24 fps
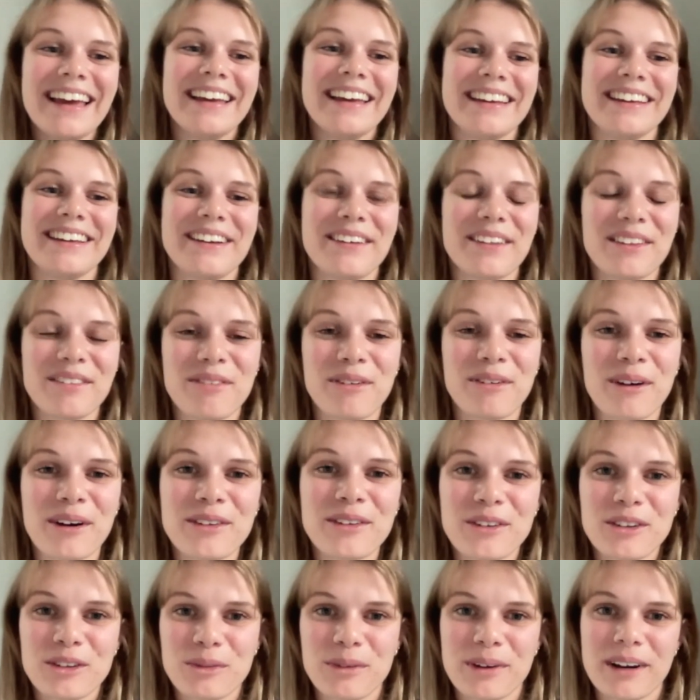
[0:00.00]
the
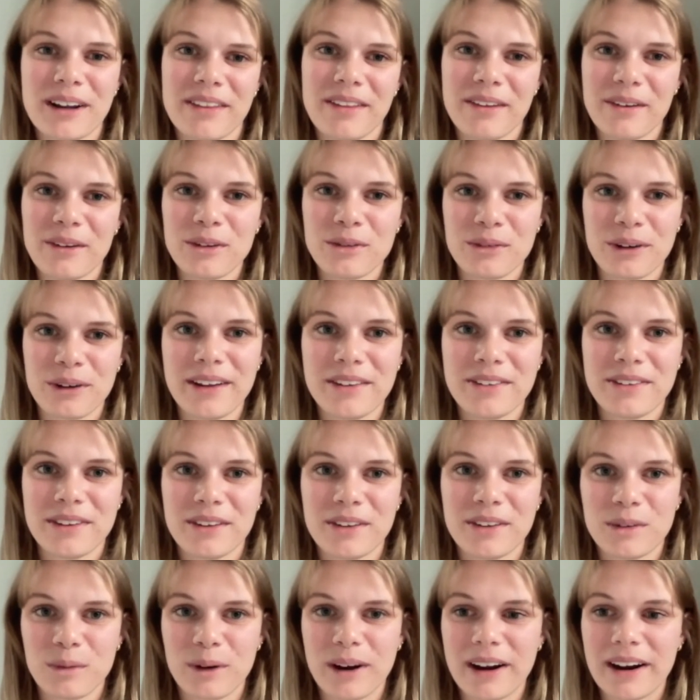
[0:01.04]
400 is one of those
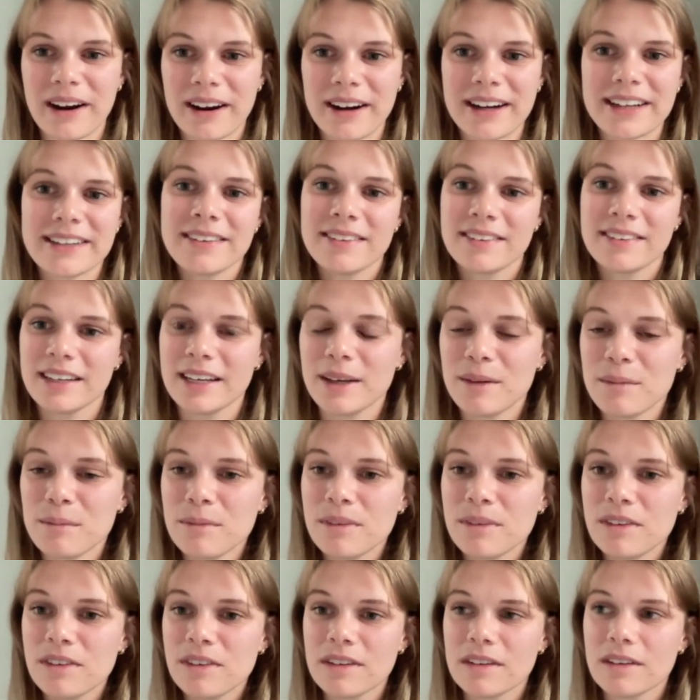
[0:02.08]
races where it
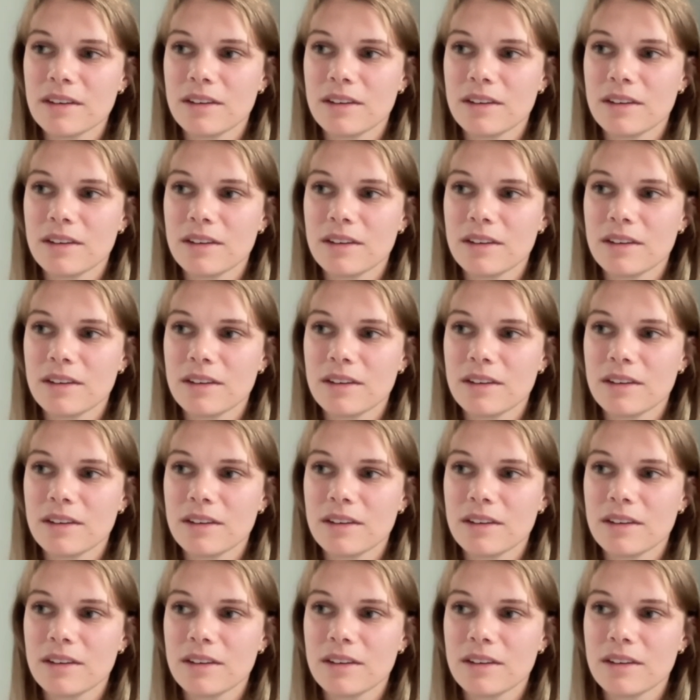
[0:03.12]
seems